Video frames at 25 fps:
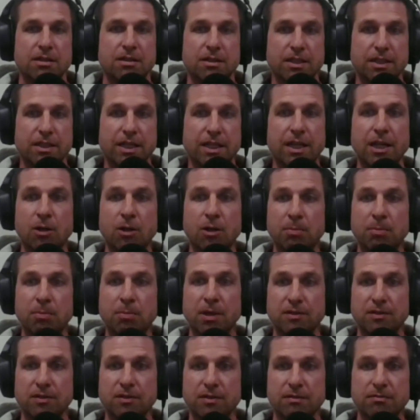can help
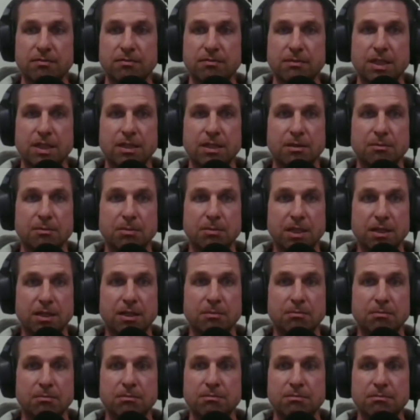us
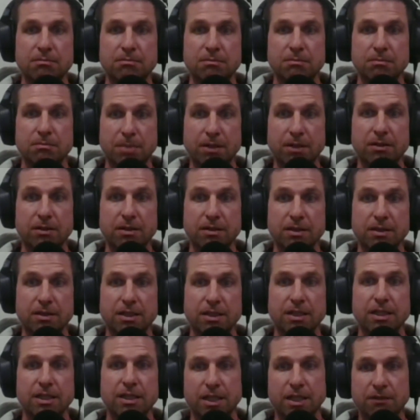become better
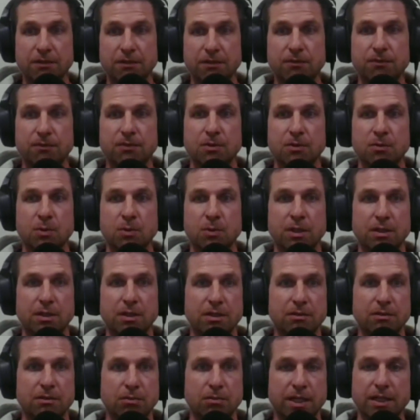if
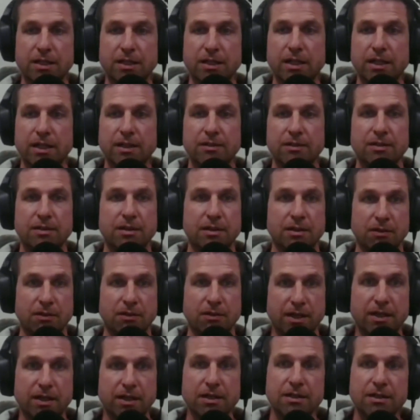we recognize that they're
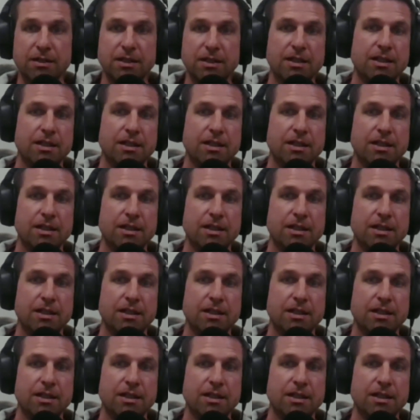there